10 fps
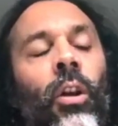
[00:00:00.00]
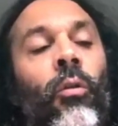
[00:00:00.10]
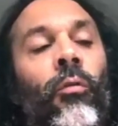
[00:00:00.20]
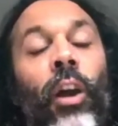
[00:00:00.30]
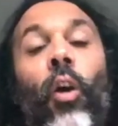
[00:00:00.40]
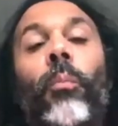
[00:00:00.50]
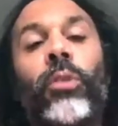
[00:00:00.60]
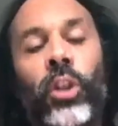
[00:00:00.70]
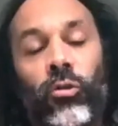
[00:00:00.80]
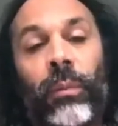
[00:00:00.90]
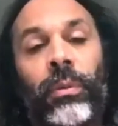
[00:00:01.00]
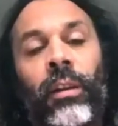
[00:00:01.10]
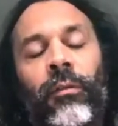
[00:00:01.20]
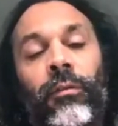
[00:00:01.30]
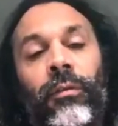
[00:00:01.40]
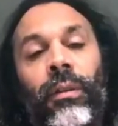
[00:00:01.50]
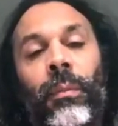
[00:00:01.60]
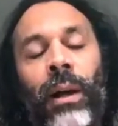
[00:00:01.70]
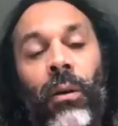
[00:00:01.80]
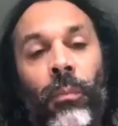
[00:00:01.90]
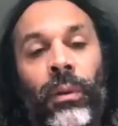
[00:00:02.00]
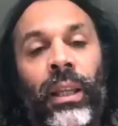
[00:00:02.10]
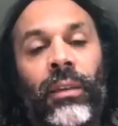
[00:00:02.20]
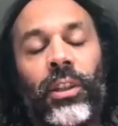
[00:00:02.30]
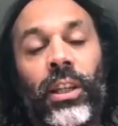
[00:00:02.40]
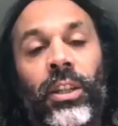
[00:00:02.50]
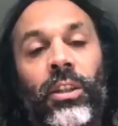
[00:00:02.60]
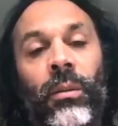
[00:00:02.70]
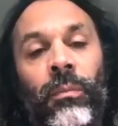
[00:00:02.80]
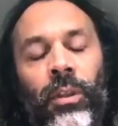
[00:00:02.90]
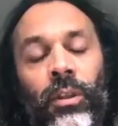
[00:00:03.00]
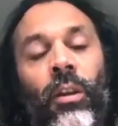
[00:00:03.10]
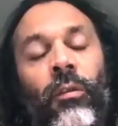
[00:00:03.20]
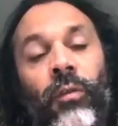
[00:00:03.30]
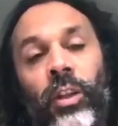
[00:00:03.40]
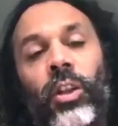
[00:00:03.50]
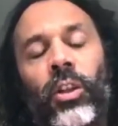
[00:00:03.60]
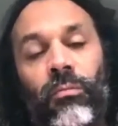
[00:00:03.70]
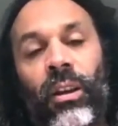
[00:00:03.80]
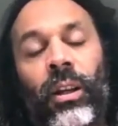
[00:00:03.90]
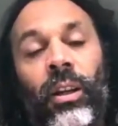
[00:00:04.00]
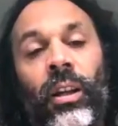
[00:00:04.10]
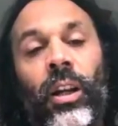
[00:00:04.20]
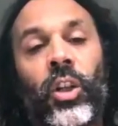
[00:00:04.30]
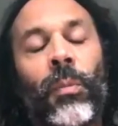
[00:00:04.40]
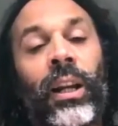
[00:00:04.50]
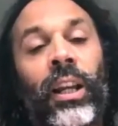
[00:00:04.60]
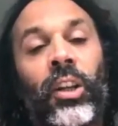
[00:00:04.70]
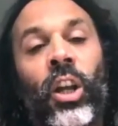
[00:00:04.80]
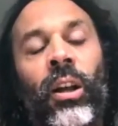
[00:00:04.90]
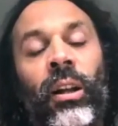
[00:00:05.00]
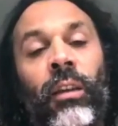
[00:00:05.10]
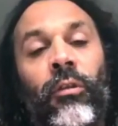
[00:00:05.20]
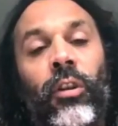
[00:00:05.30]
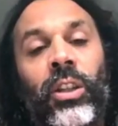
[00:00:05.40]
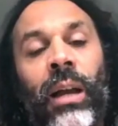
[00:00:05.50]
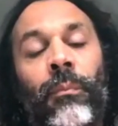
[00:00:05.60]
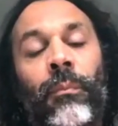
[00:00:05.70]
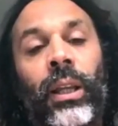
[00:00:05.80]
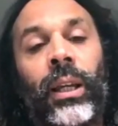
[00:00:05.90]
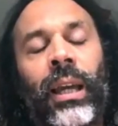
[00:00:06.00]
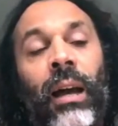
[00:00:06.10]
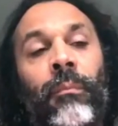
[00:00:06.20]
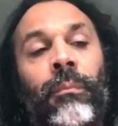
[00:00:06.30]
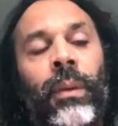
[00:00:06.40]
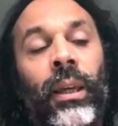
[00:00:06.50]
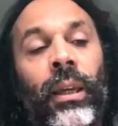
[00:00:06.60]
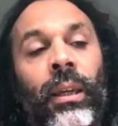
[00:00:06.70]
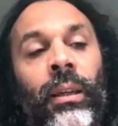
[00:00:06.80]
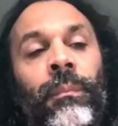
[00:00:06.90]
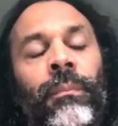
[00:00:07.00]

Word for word: aren't prescriptive about a belief system. So this a shamanic journey, for example, it can be